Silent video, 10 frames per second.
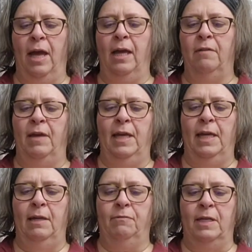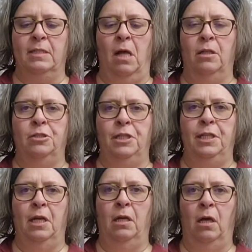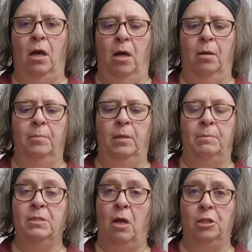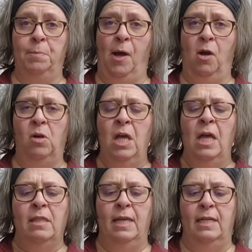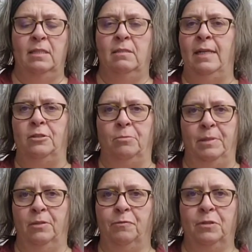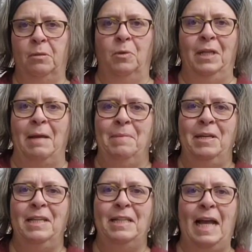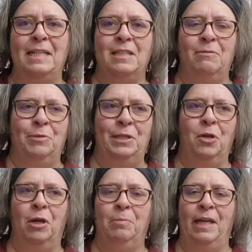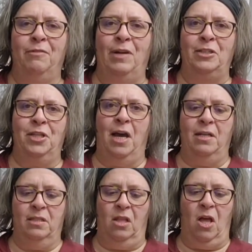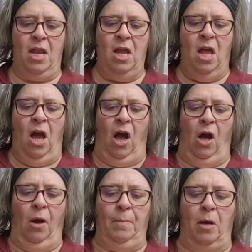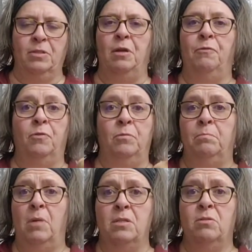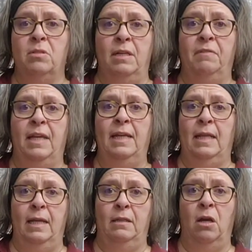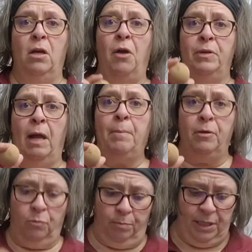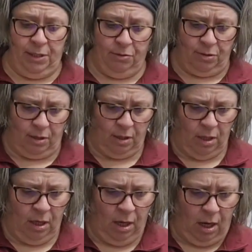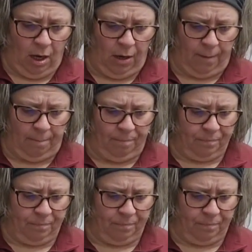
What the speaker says: have a Flexology massage ball that is detrimental for someone like me that has reoccurring plantar fasciitis a lot. Also for muscles and everything that Gung Ho and I both will be using. I